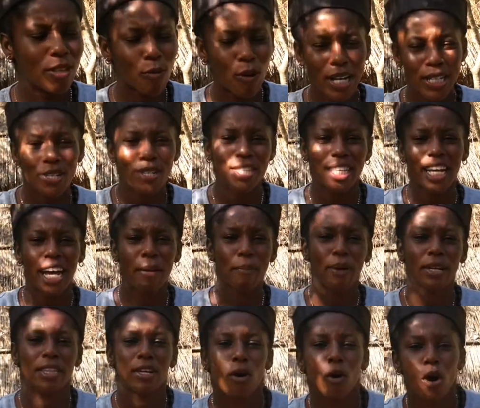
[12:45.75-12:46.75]
what do you think
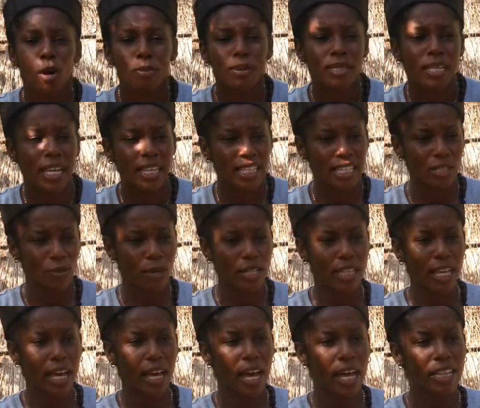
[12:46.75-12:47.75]
about the homestead this is what
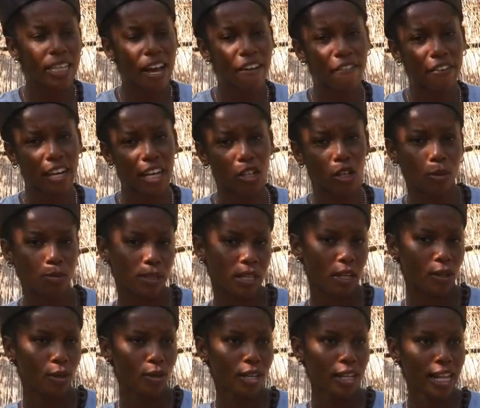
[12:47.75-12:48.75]
the, an african homestead
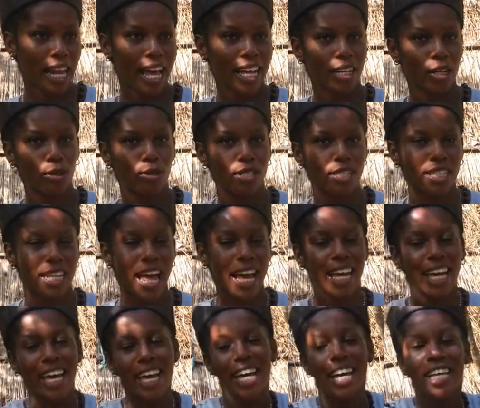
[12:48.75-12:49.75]
look like looks like
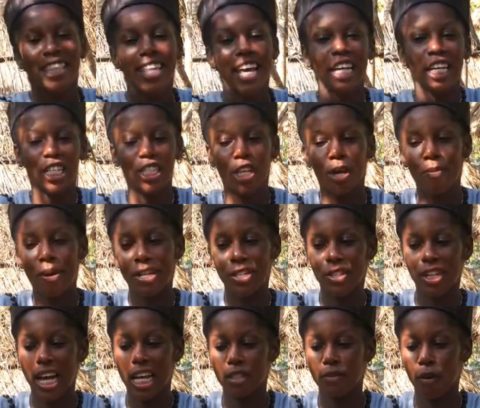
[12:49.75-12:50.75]
thank you so much you
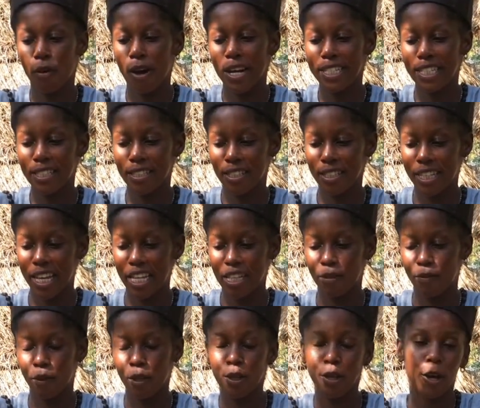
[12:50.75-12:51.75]
guys for watching today's
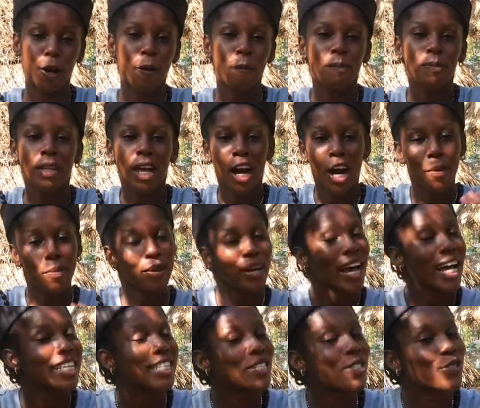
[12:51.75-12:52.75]
video hope you
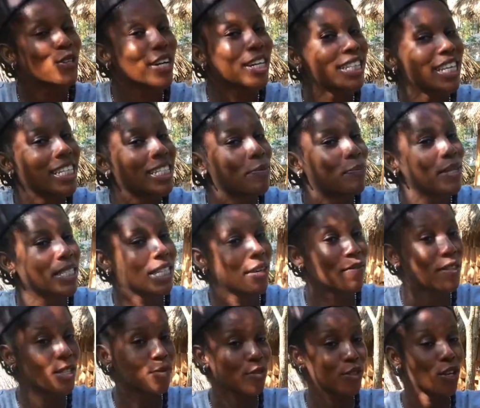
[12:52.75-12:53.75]
guys enjoyed it please give
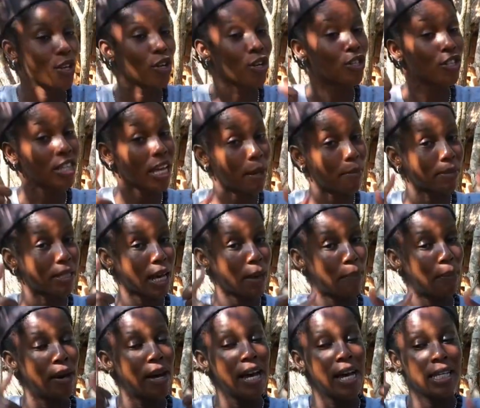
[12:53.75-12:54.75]
this video a huge thumbs up
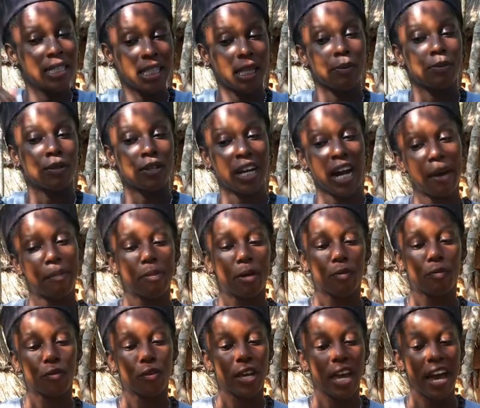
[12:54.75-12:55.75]
subscribe
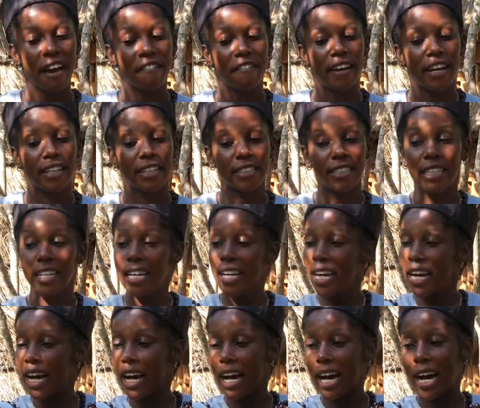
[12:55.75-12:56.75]
if you haven't
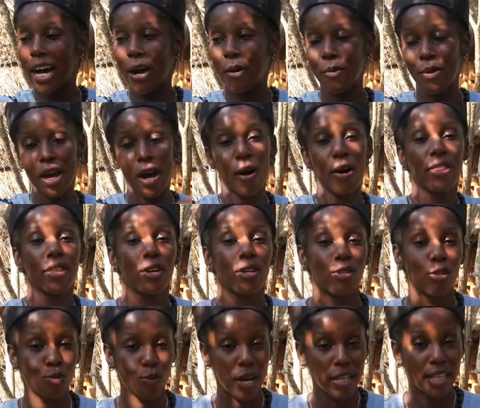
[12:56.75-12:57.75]
uh, we are on the road
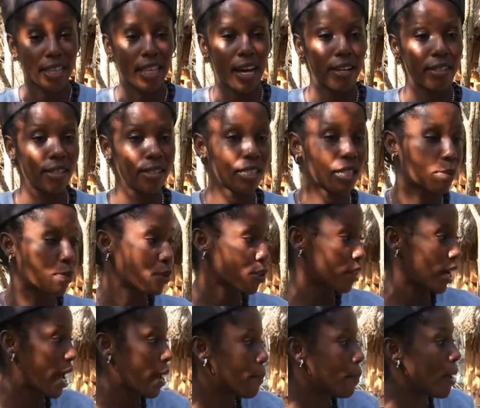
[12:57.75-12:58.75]
to 20,000
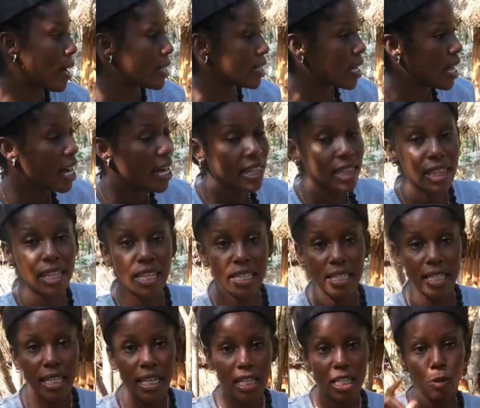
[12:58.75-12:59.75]
subscribers
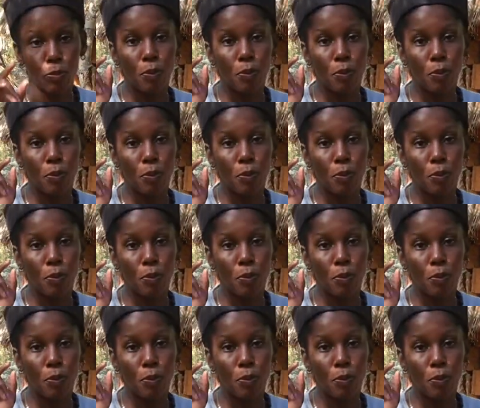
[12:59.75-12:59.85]
this is